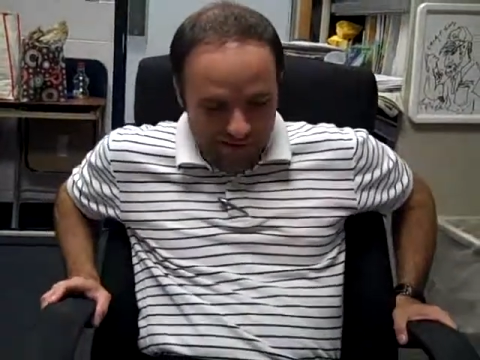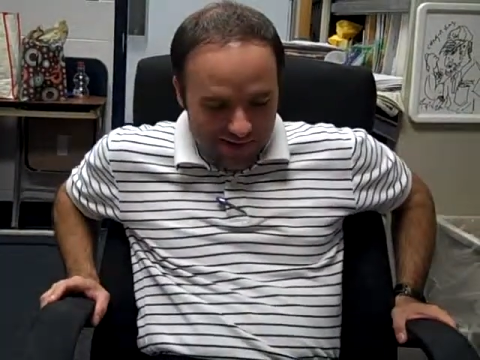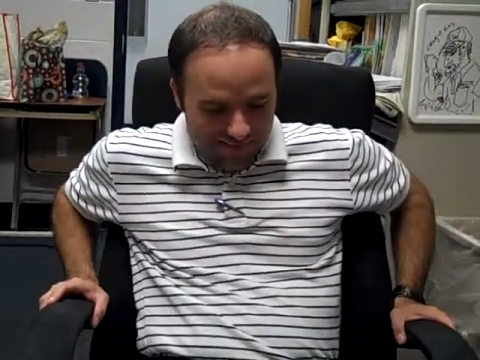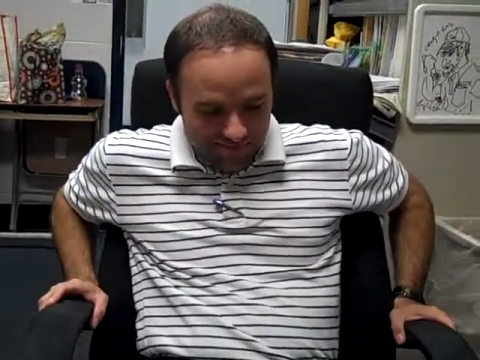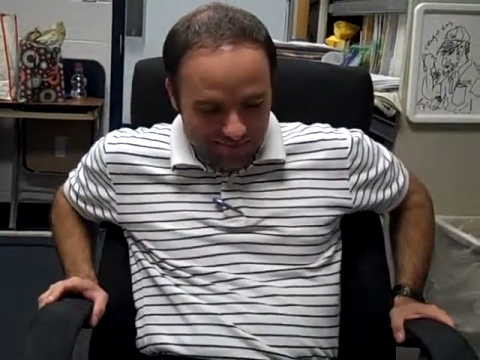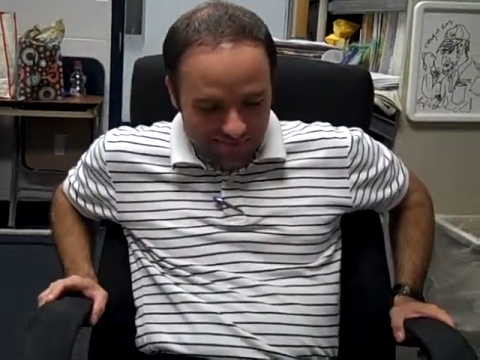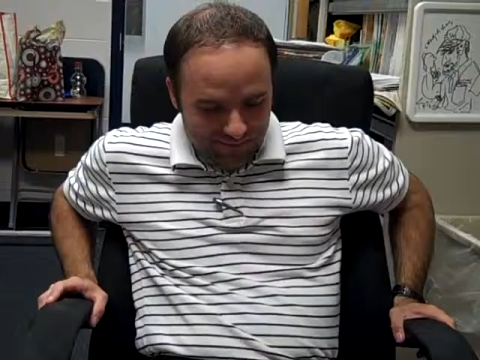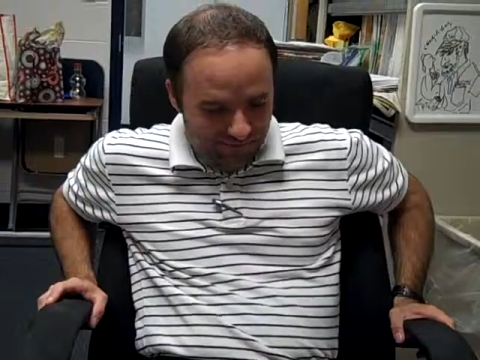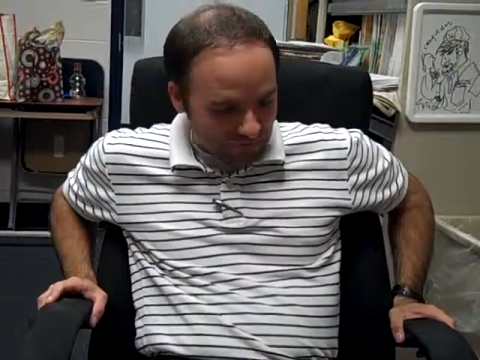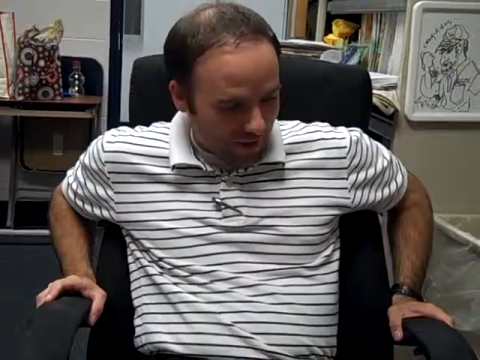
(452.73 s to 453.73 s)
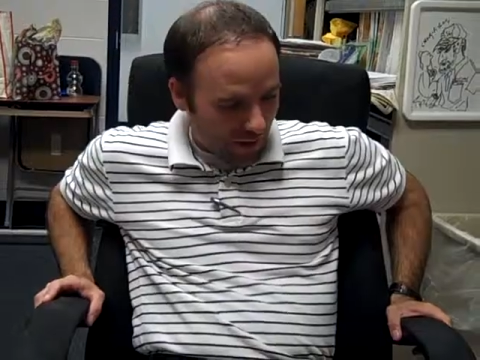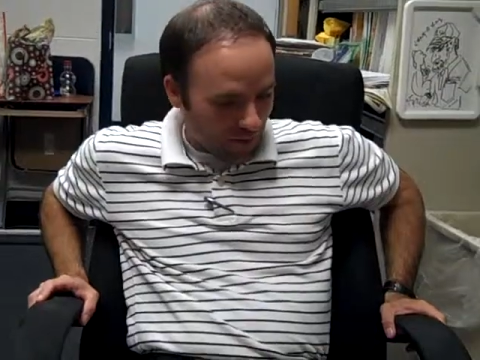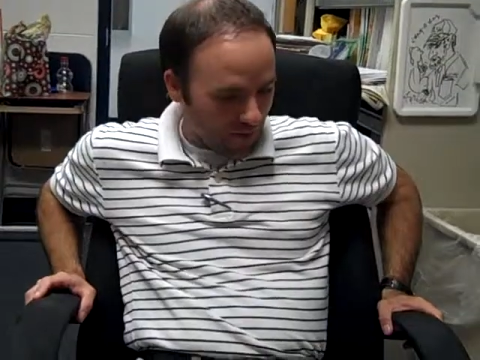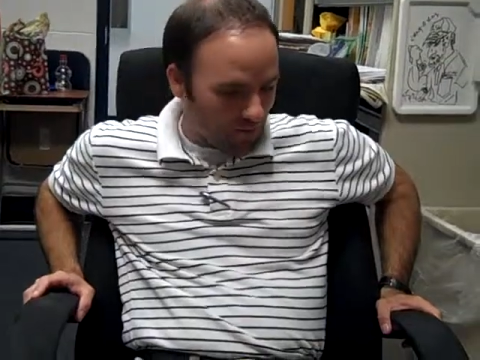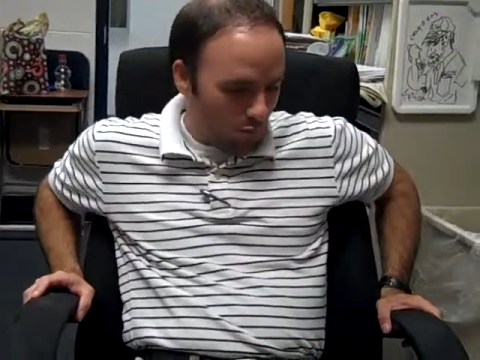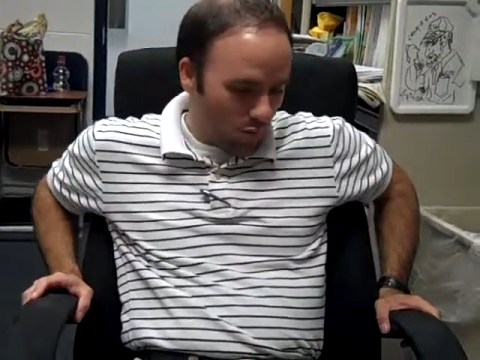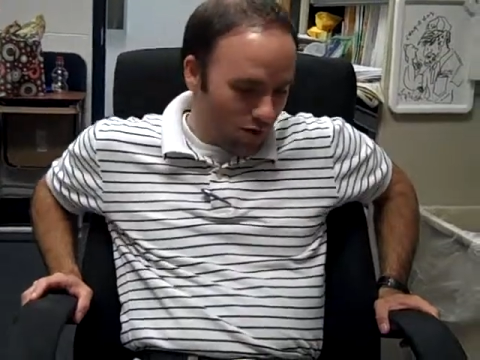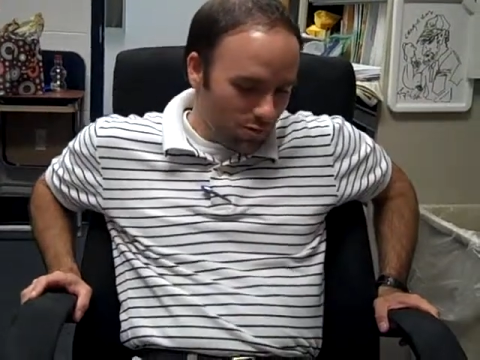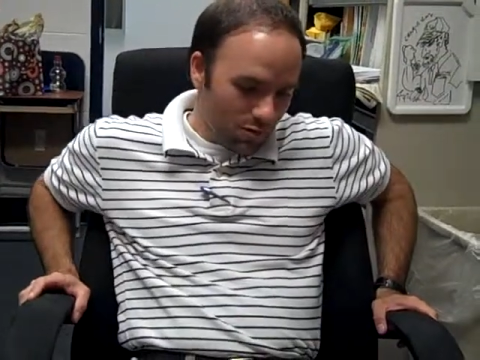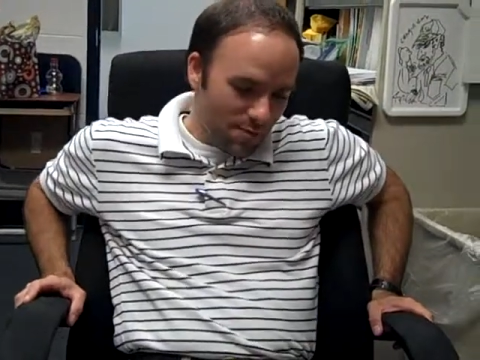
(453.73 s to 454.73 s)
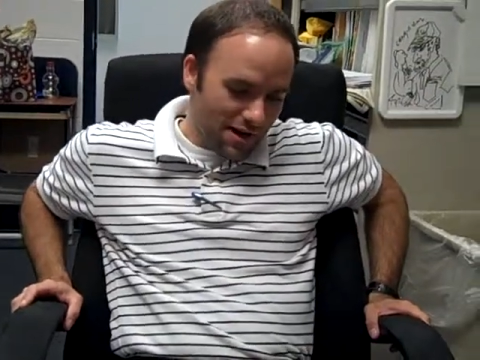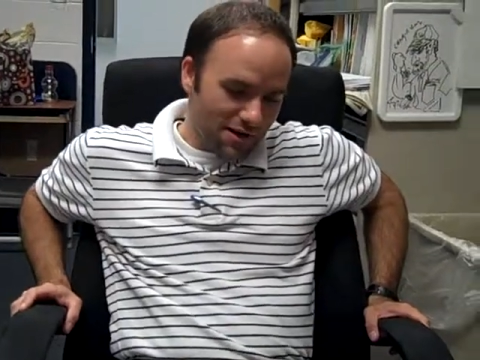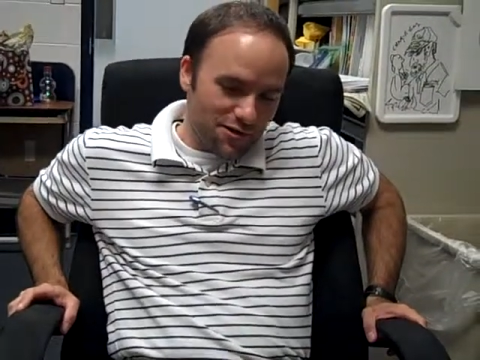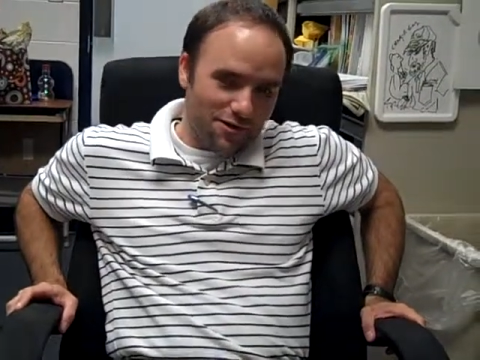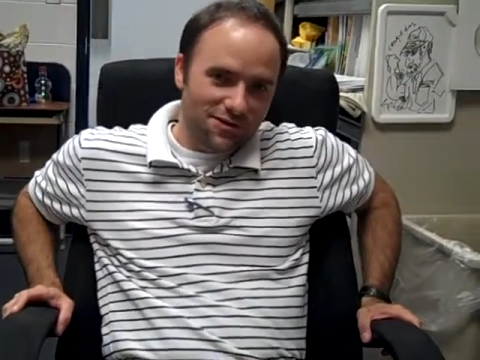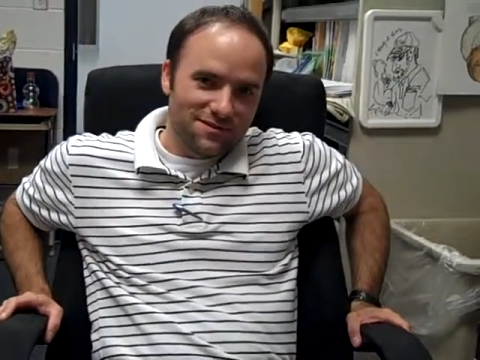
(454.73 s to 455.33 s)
right. Going well prepared.